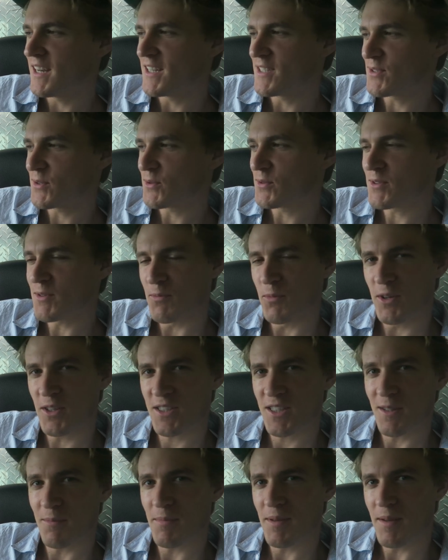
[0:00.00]
And it's awesome
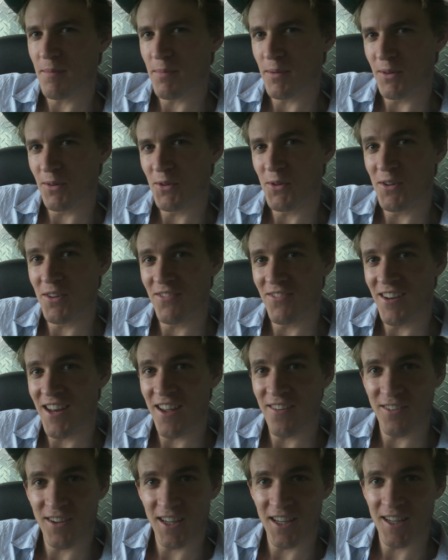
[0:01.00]
watching people who have
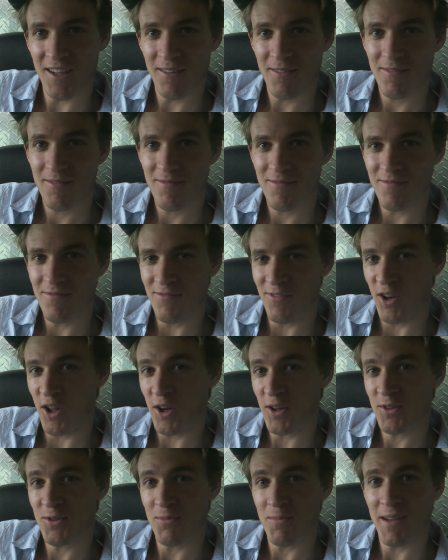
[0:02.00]
never
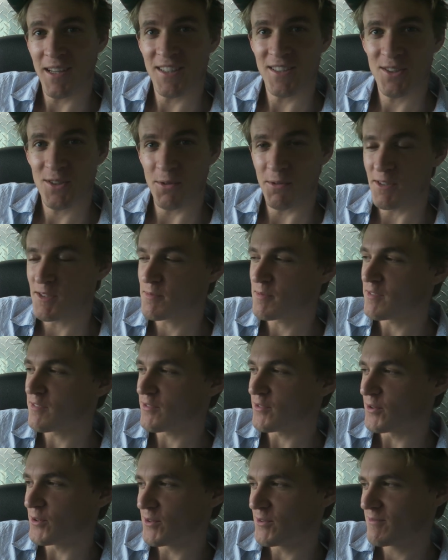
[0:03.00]
vlogged or made stories
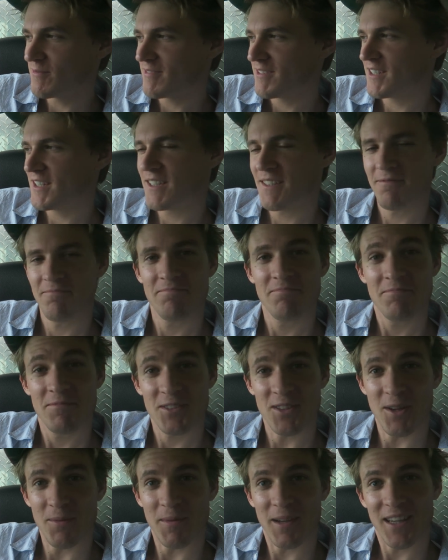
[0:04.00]
before
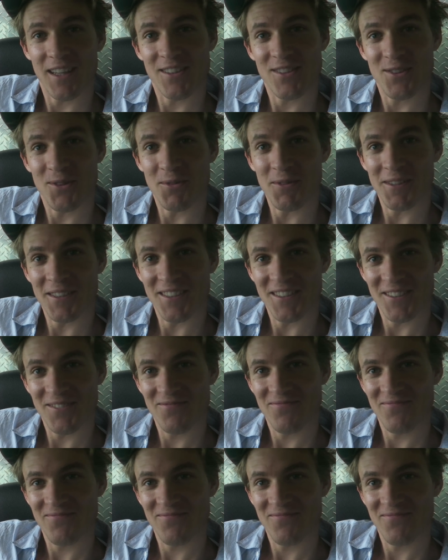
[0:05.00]
start making stories.